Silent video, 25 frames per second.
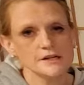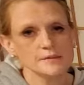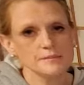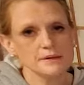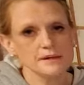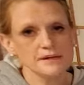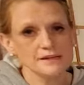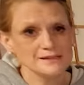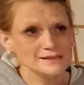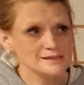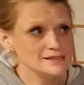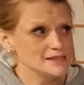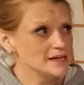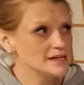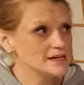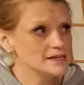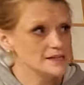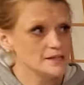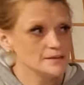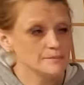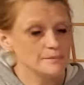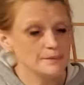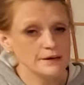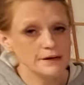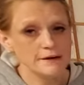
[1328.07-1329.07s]
to be
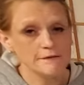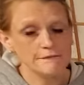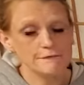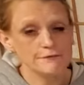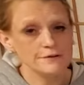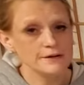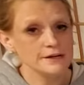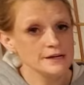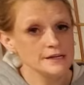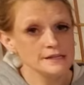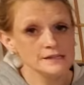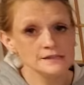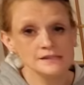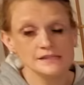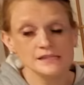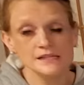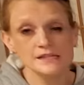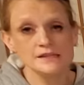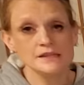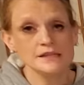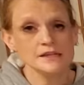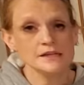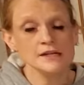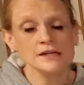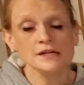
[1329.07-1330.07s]
excited about? Friends,
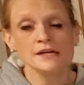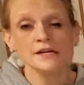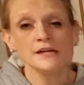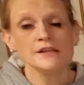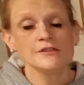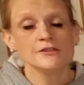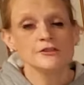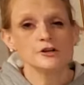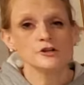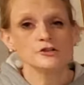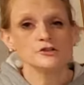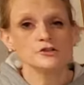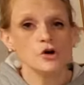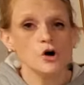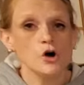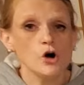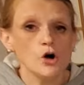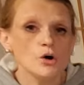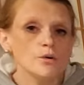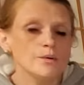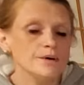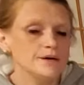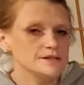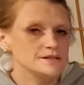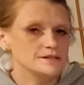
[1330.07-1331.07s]
there's
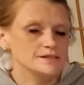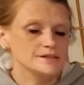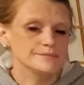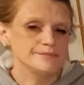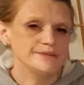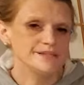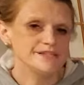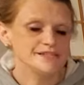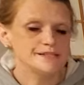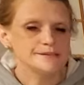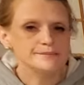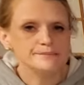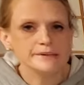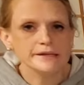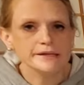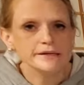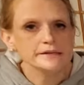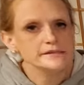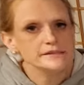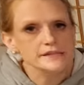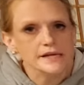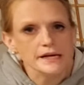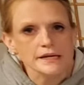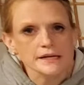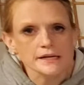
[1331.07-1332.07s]
always something to be
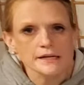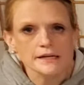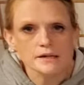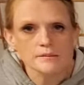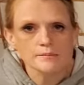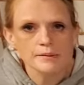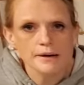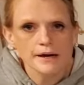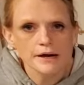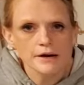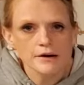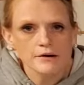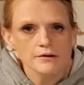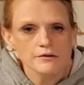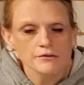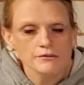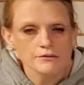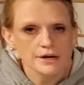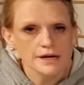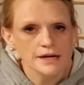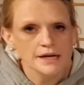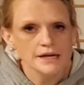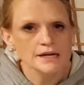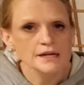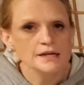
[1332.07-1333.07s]
excited about,
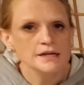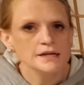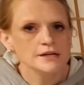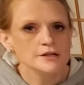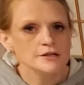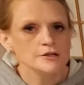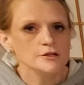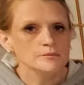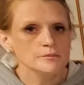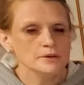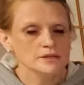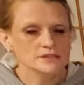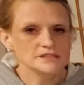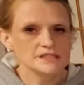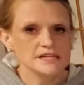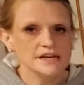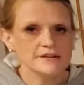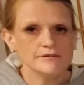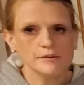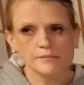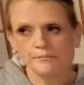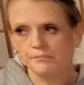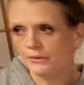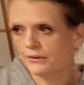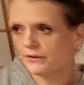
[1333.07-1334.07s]
right? You must have
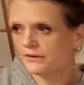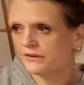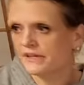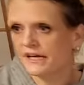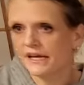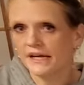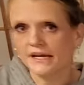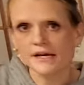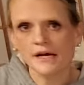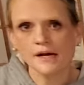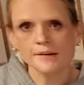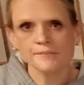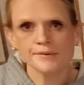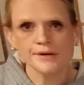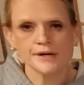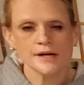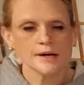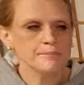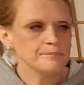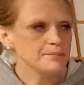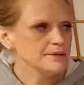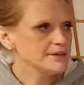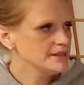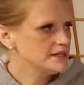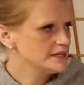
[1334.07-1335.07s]
a birthday coming
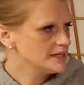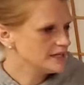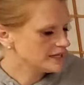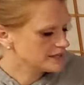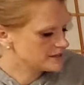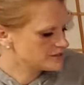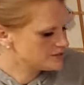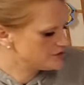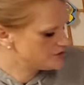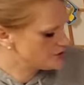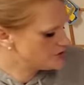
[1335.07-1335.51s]
up in the next